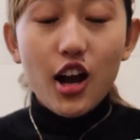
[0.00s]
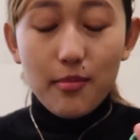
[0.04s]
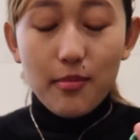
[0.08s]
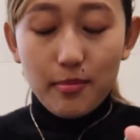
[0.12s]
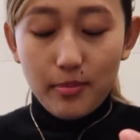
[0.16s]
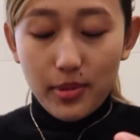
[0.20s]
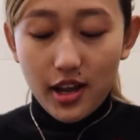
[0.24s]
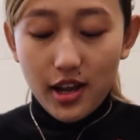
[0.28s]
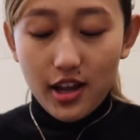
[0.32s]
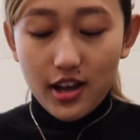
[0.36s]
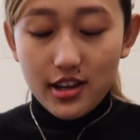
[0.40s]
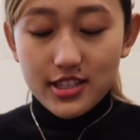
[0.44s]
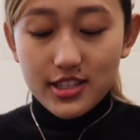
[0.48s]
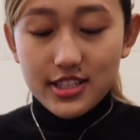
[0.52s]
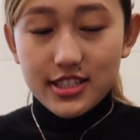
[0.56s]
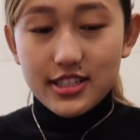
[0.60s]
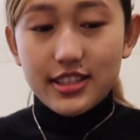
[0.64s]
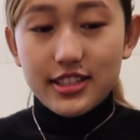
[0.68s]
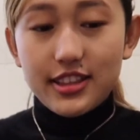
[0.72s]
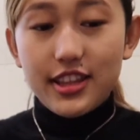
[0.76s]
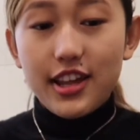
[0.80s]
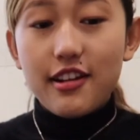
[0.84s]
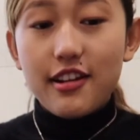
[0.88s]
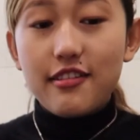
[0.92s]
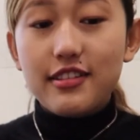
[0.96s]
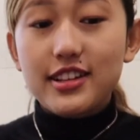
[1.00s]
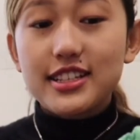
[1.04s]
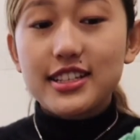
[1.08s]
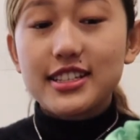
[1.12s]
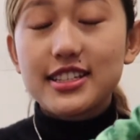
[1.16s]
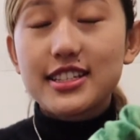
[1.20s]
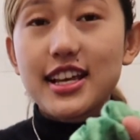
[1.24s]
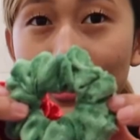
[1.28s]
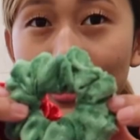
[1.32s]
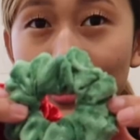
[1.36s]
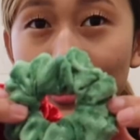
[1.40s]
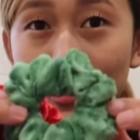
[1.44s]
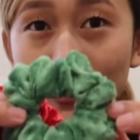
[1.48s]
plus there is
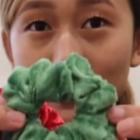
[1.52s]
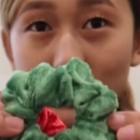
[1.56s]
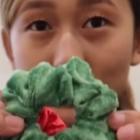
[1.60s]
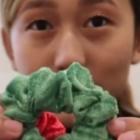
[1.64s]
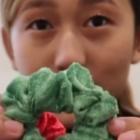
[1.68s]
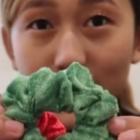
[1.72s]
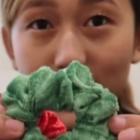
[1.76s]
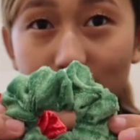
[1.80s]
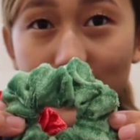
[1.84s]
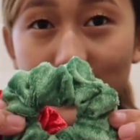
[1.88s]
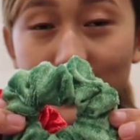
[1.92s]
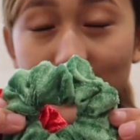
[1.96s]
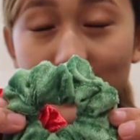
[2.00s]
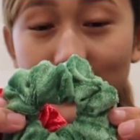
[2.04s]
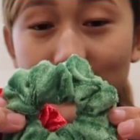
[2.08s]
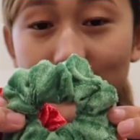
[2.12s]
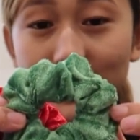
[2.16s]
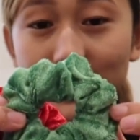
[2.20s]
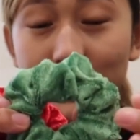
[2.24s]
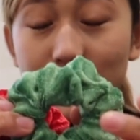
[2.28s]
green